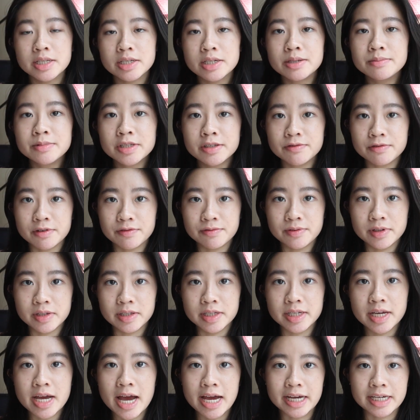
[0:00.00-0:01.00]
terms of
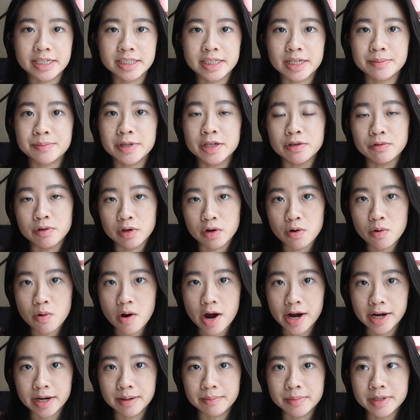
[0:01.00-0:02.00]
fulfilling academic
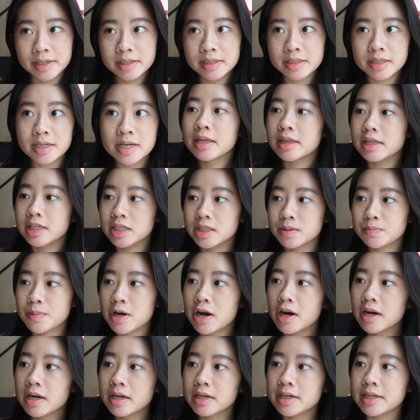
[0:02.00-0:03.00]
requirement, this
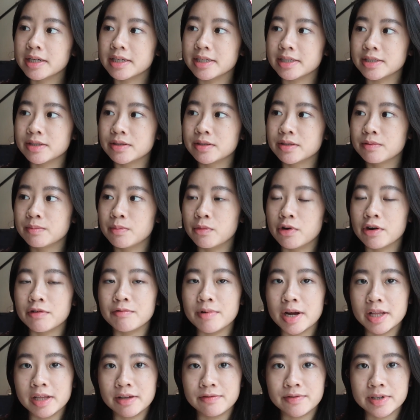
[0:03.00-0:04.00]
part is more
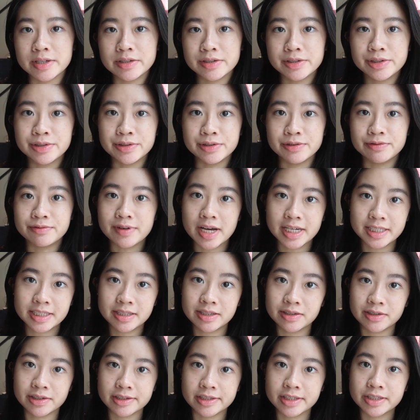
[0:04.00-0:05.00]
relevant to FASS
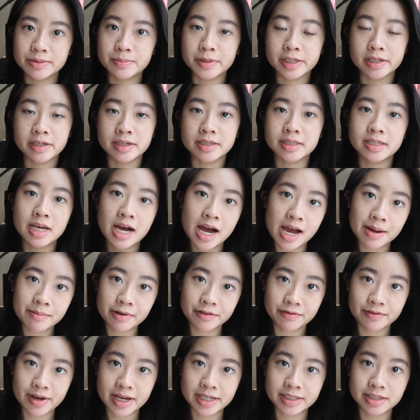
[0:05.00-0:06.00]
students because I'm a
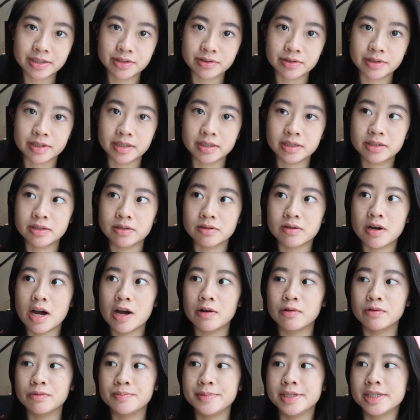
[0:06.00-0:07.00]
FASS student, so I
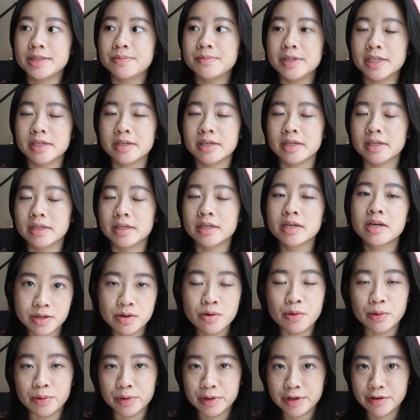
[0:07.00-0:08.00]
will be speaking
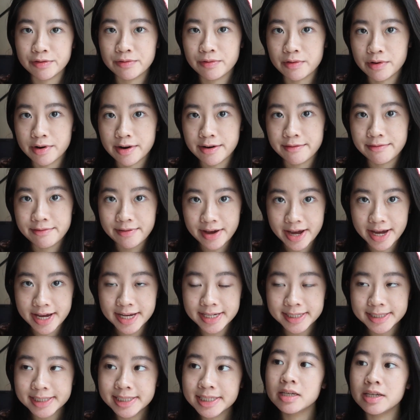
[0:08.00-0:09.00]
only for
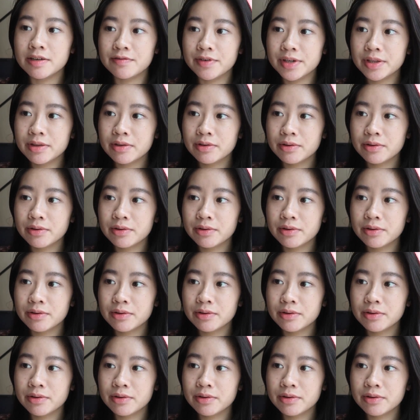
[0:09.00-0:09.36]
FASS. Even